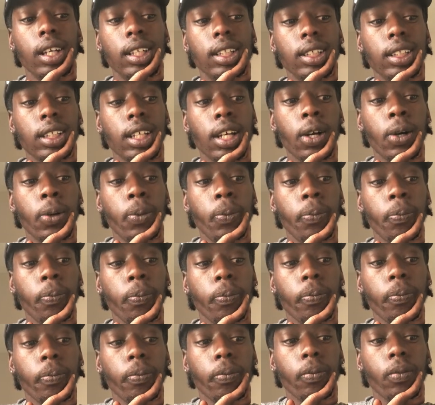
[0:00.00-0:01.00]
So,
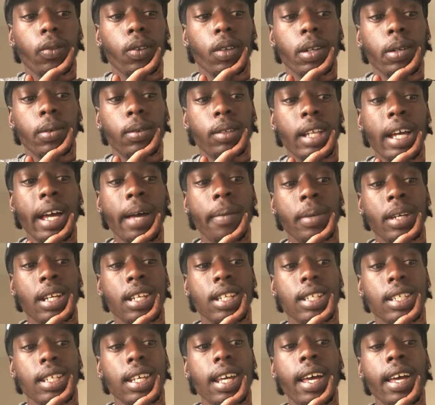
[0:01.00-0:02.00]
with that
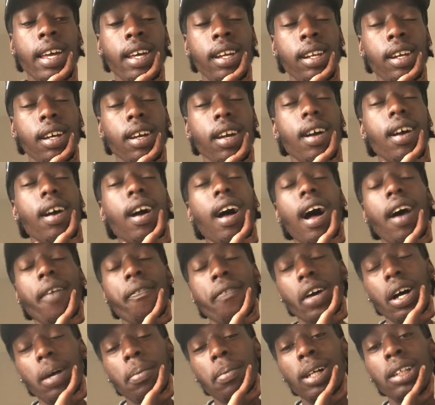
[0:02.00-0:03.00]
being said, I
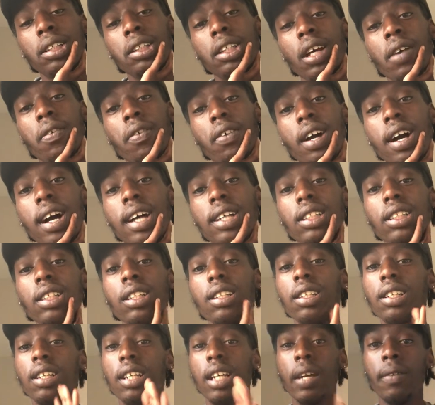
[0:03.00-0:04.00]
found myself
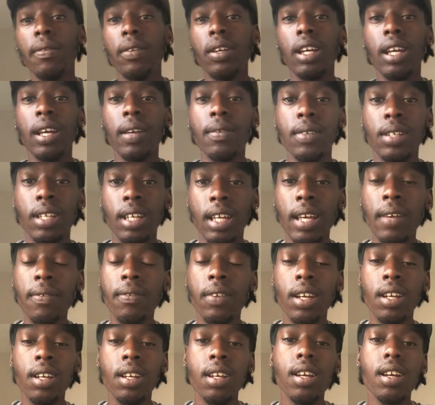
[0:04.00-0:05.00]
constantly
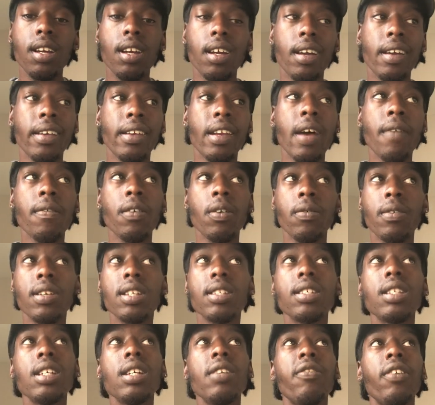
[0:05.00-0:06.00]
giving, and never
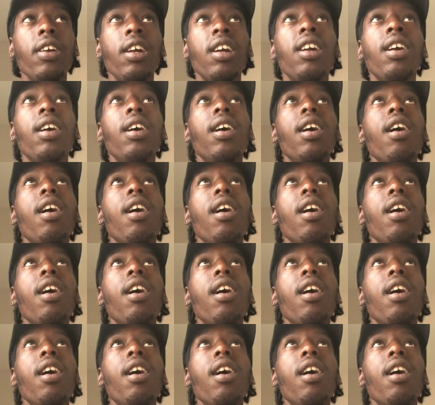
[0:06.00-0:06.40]
receiving.